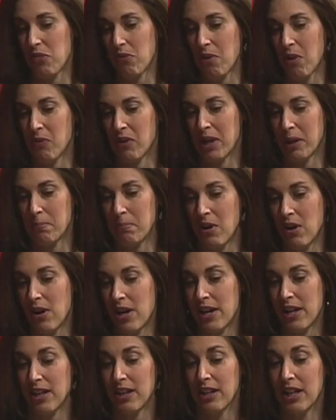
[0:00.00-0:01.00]
throwing a
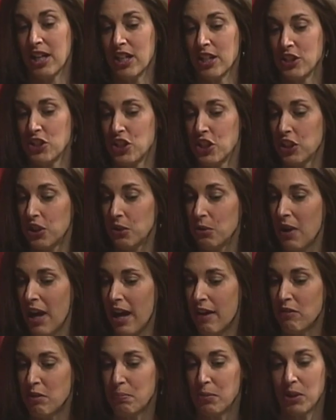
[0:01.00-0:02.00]
party? Do you
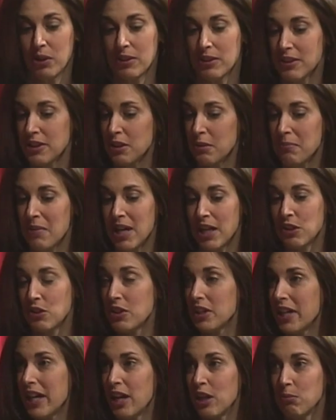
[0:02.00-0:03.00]
have a personal
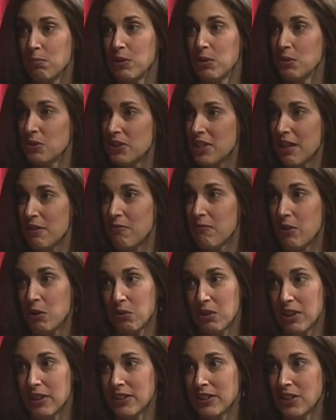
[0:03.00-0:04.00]
mantra to help you stay
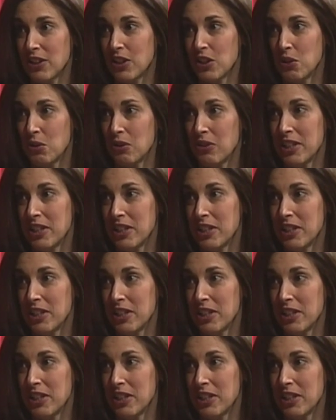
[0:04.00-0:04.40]
focused on your